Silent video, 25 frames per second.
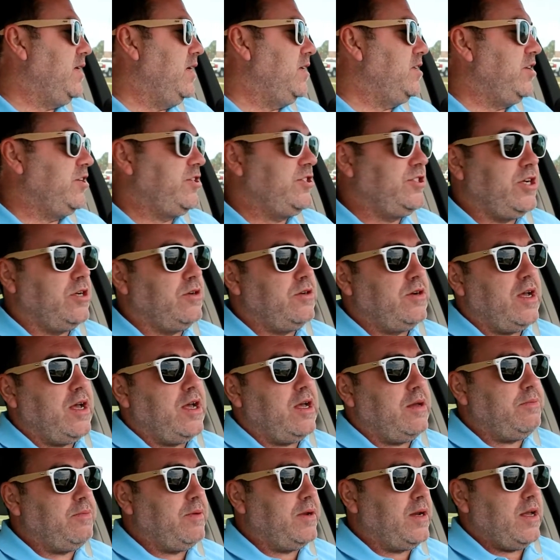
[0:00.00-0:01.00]
I just showed
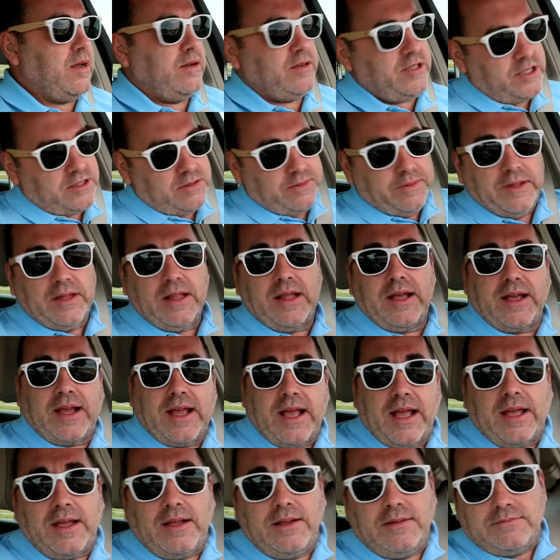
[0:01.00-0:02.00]
up and I'd just be like,
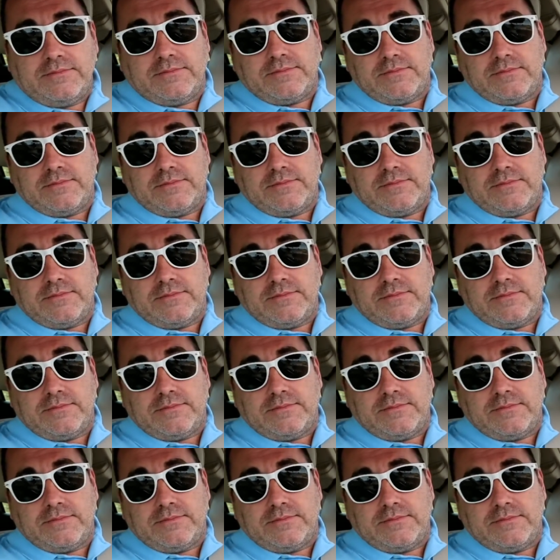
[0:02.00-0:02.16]
hey,